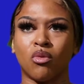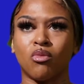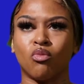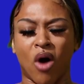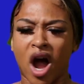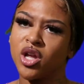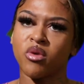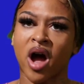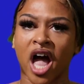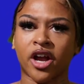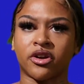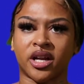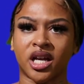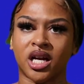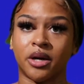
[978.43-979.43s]
"Why you
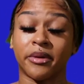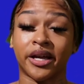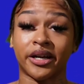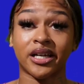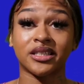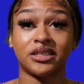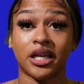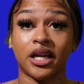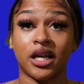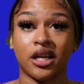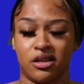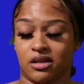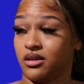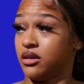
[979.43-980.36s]
hired him?" And I said,